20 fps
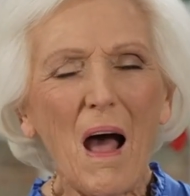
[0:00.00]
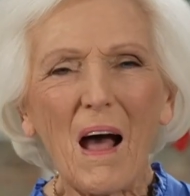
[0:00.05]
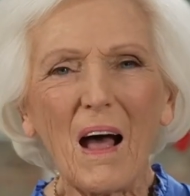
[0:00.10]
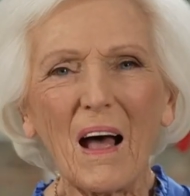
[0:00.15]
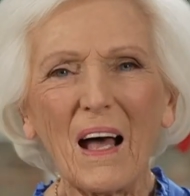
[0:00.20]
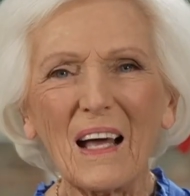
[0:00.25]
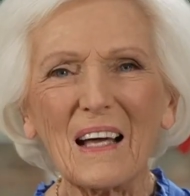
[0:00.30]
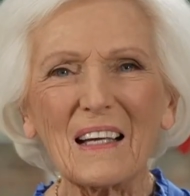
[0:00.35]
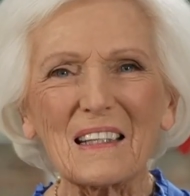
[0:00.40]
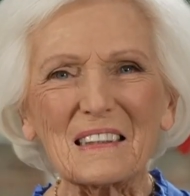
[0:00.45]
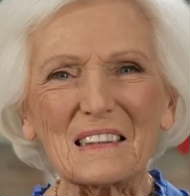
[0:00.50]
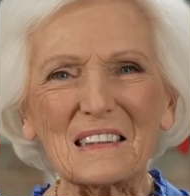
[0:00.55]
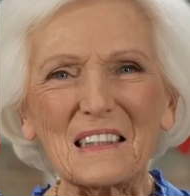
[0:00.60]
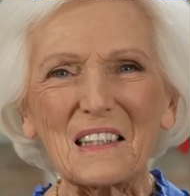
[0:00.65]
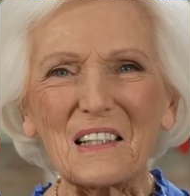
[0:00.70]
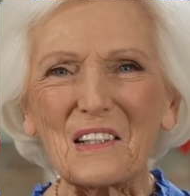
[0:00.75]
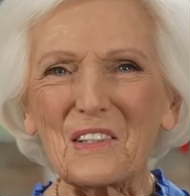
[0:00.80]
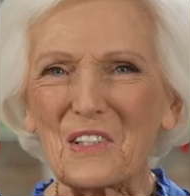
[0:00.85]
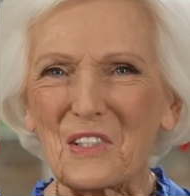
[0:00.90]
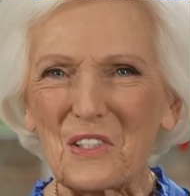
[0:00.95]
And
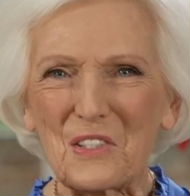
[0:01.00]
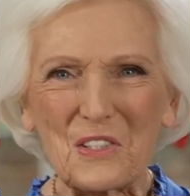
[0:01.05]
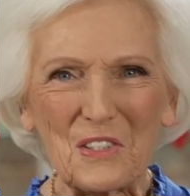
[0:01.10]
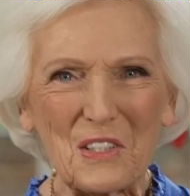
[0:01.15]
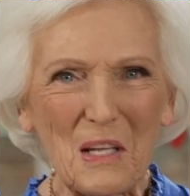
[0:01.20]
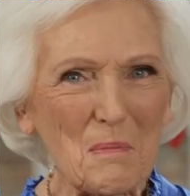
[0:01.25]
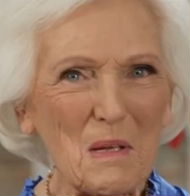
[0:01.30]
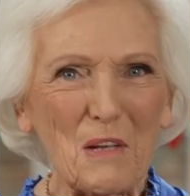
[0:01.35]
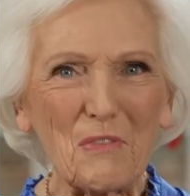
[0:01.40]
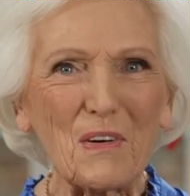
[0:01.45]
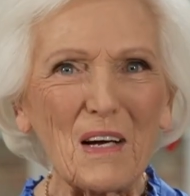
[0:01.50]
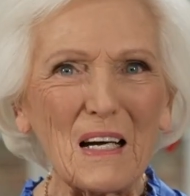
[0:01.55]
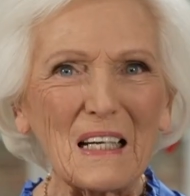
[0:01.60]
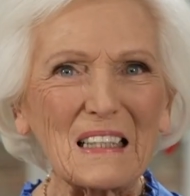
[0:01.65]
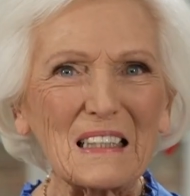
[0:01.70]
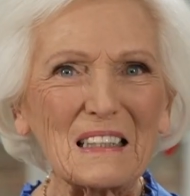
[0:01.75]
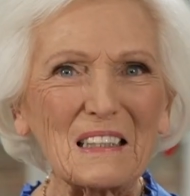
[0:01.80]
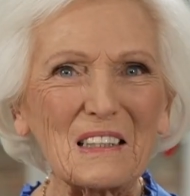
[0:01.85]
uh, the semi final